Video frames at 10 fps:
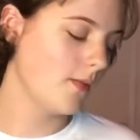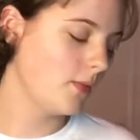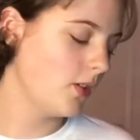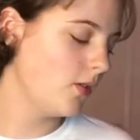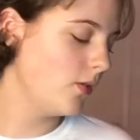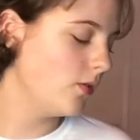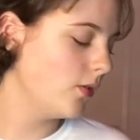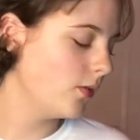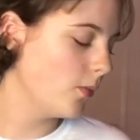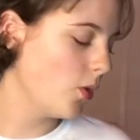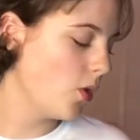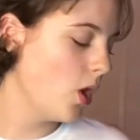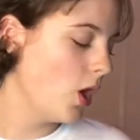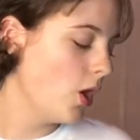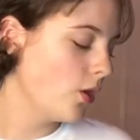to do some more
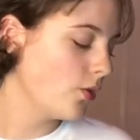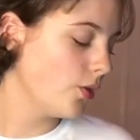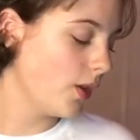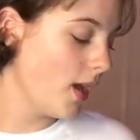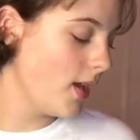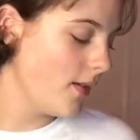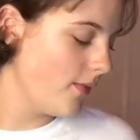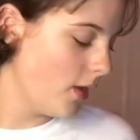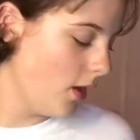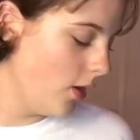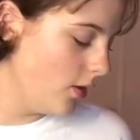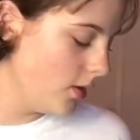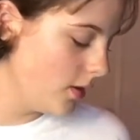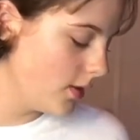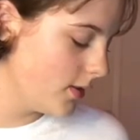creative
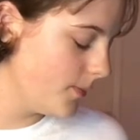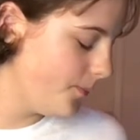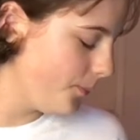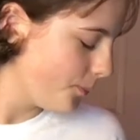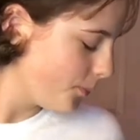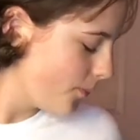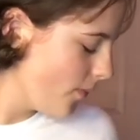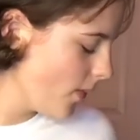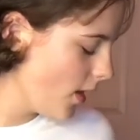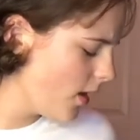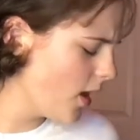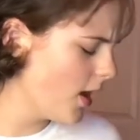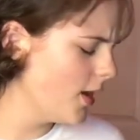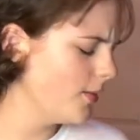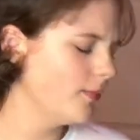looks
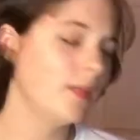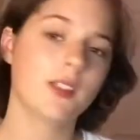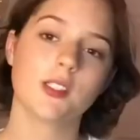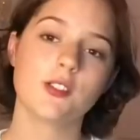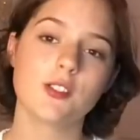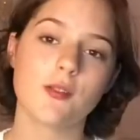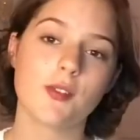and just general